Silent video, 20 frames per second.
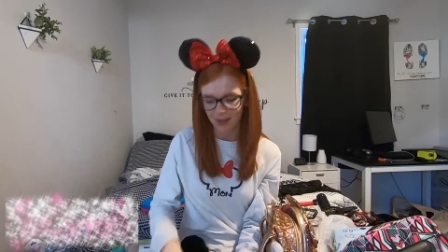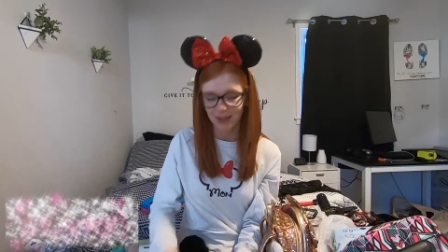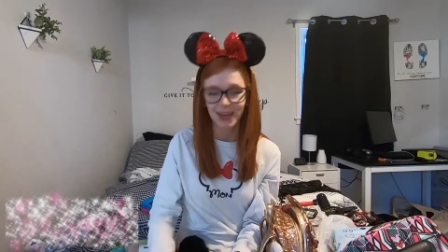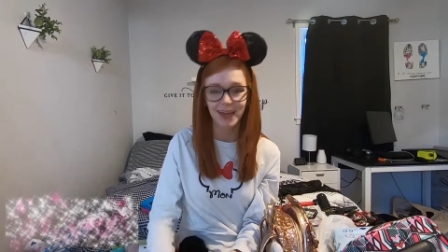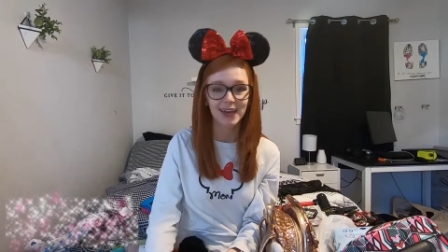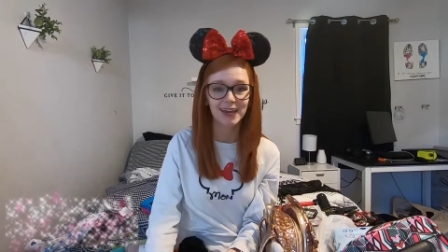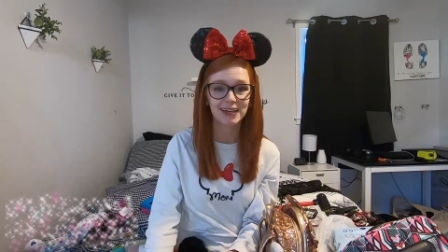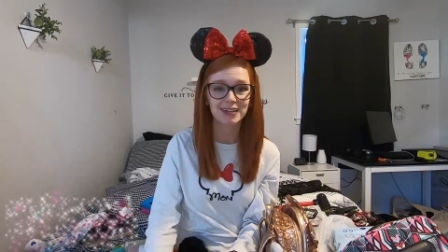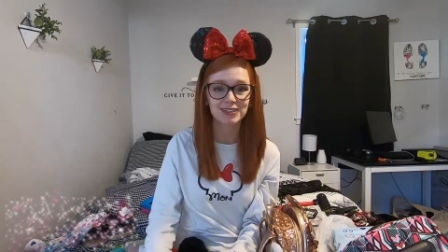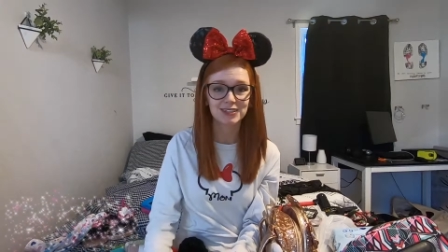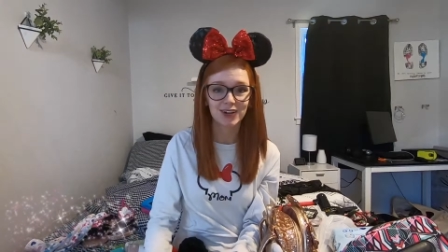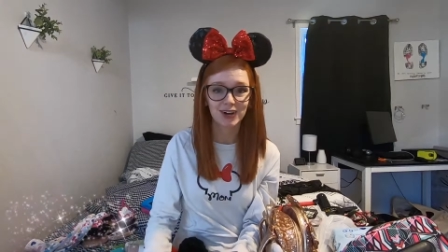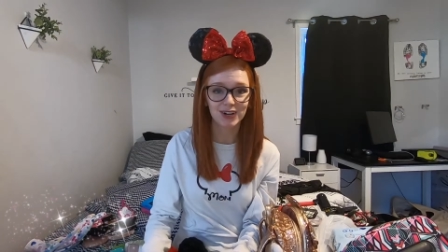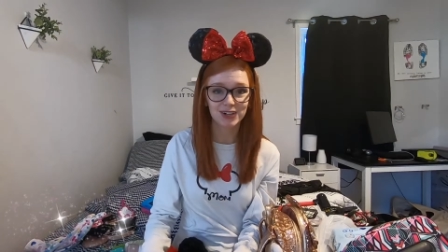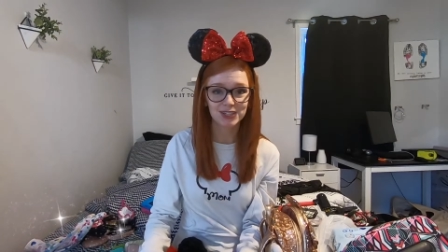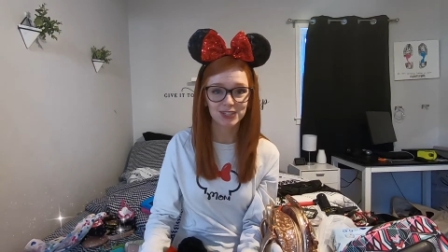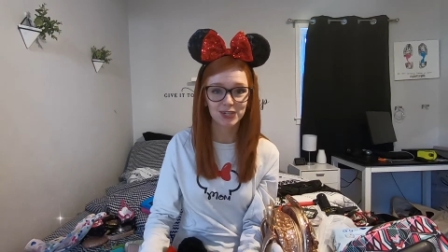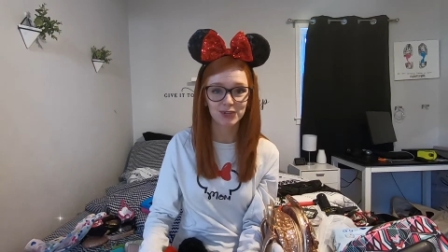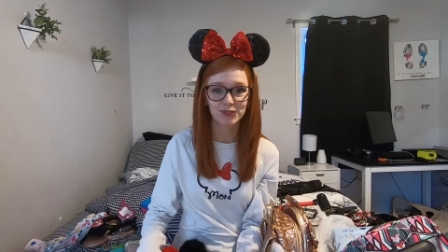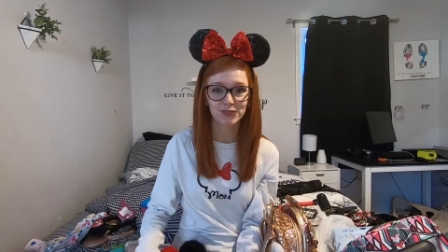And
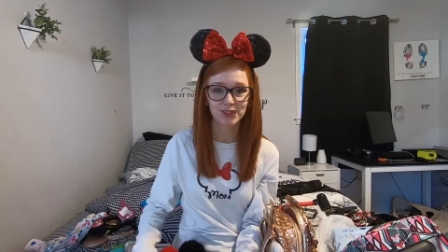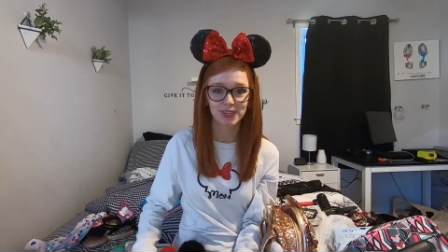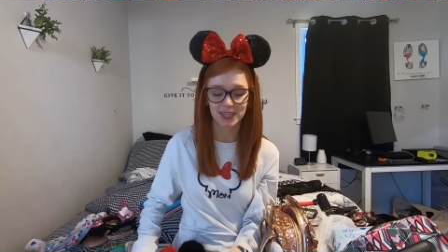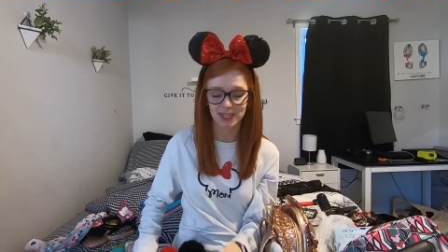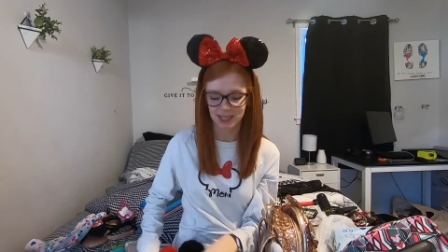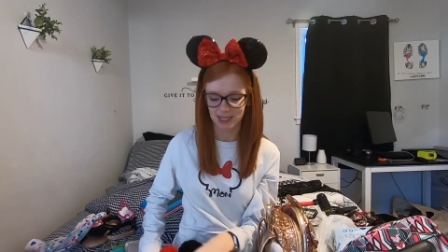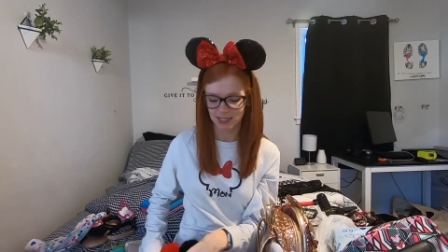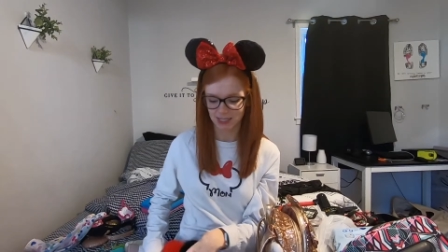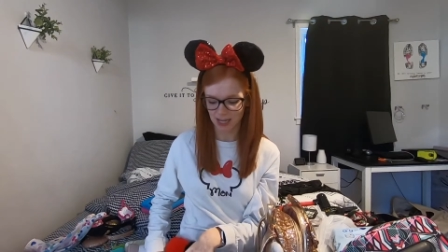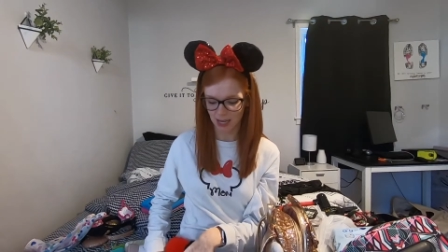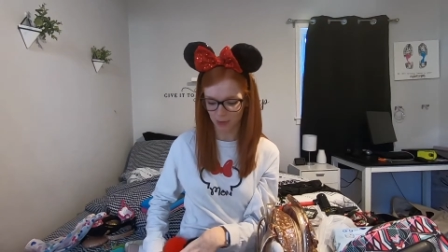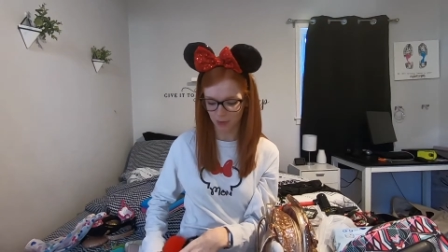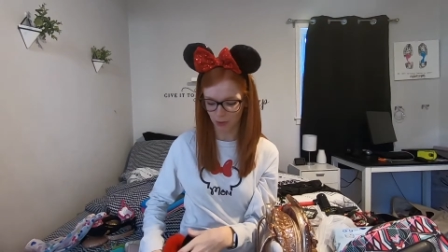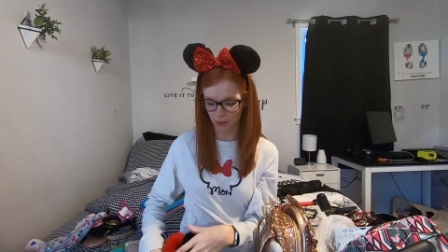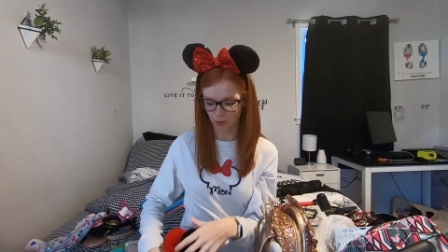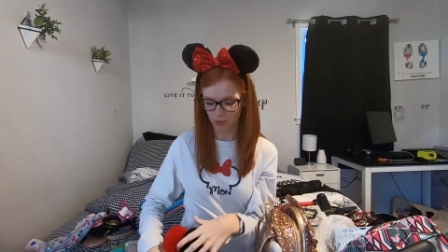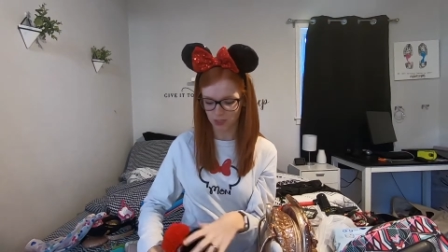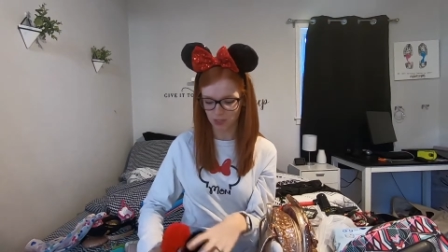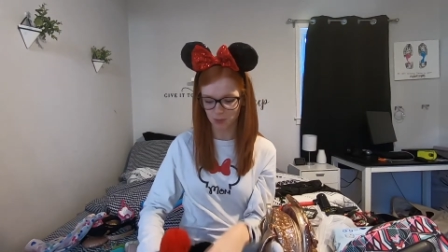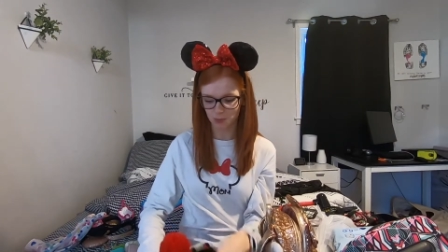also for the kids, I'm
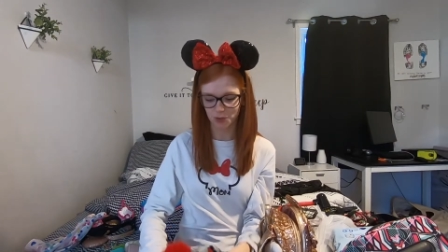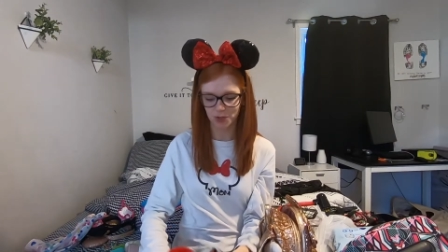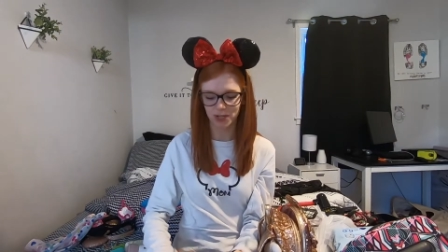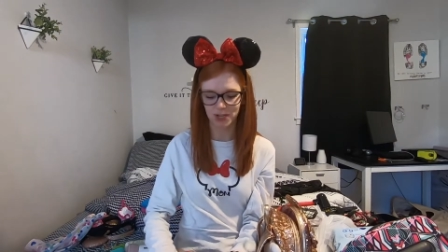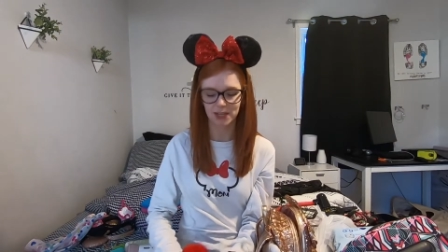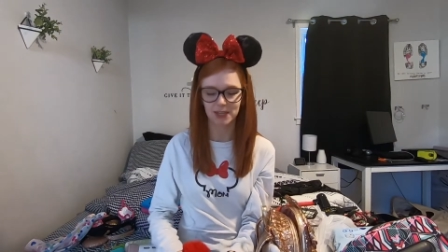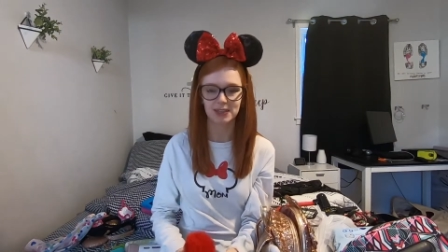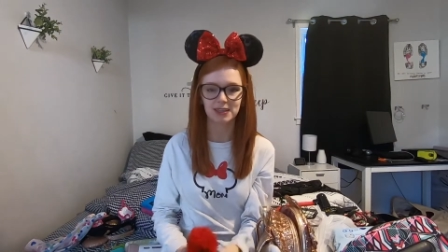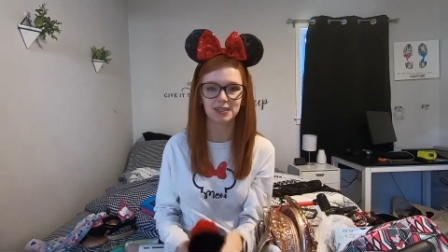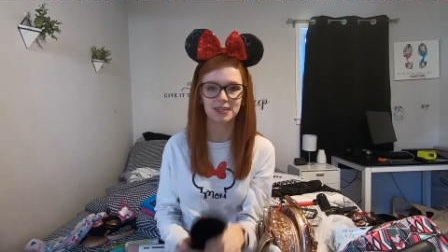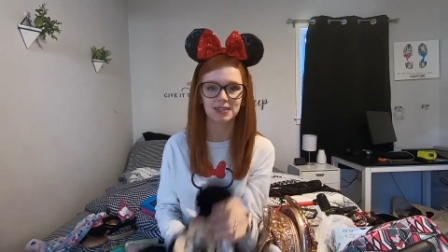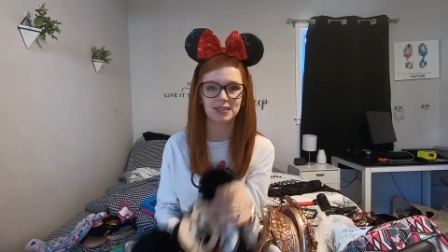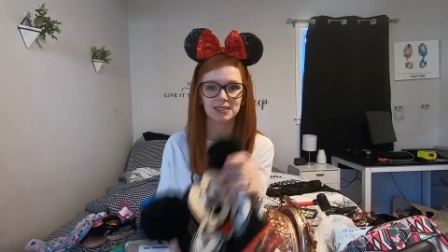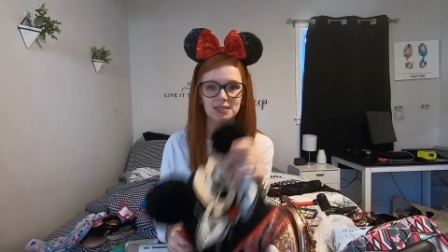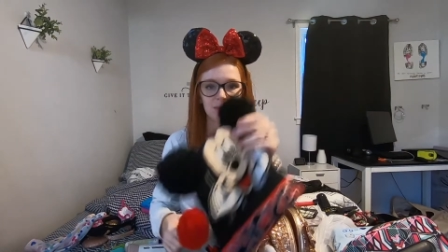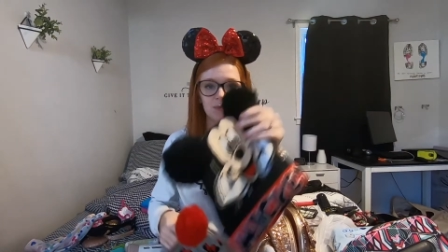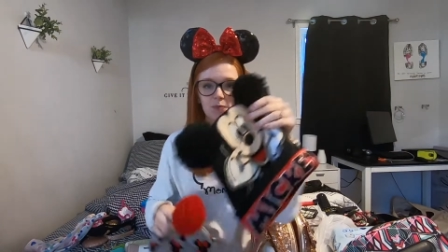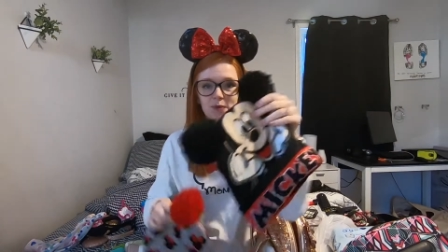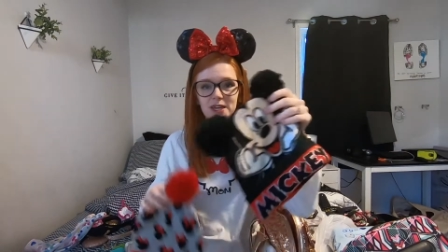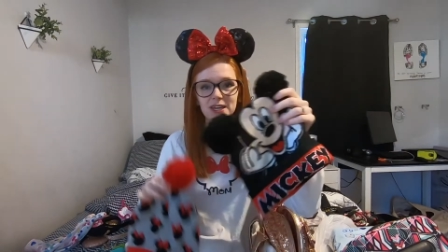going to bring these
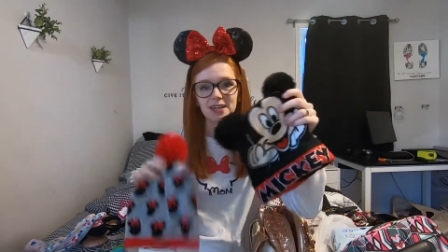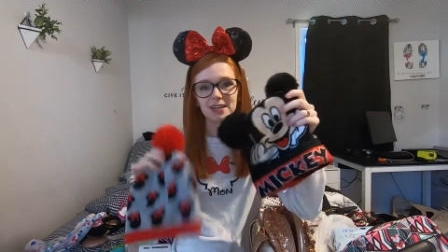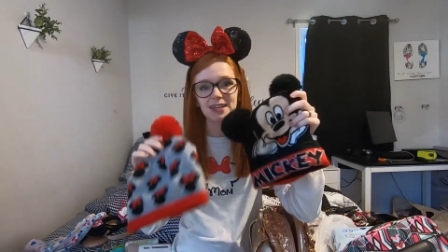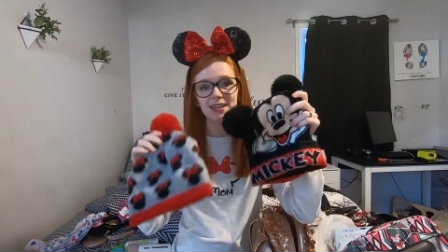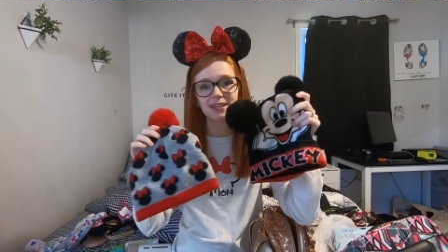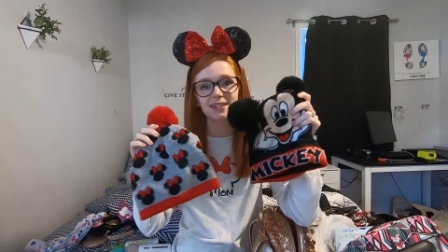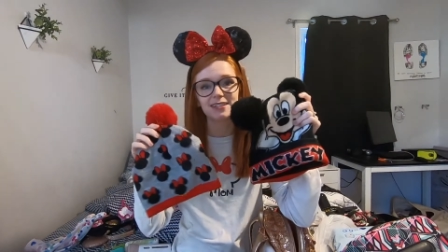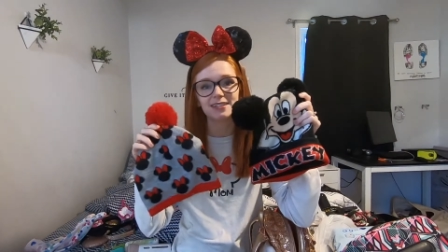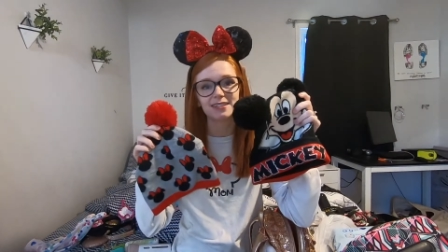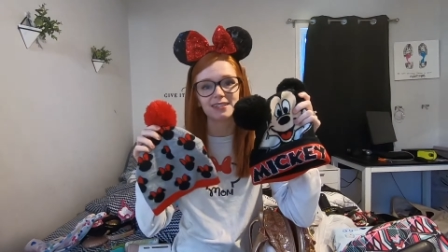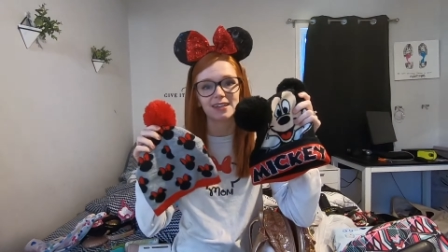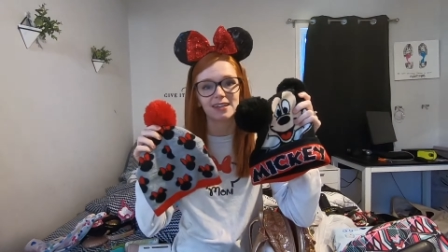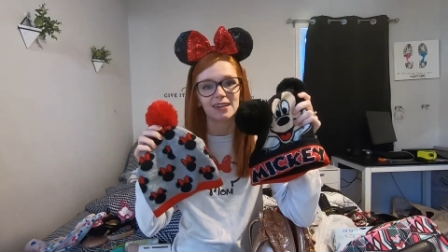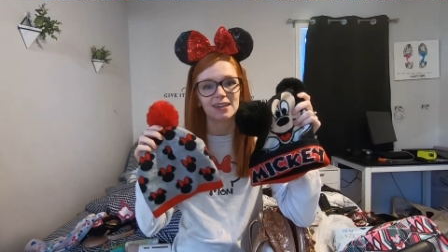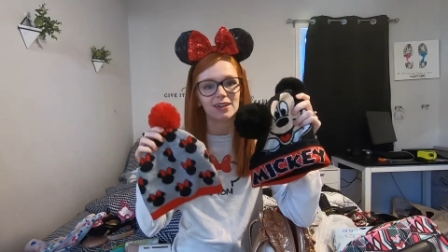beanies.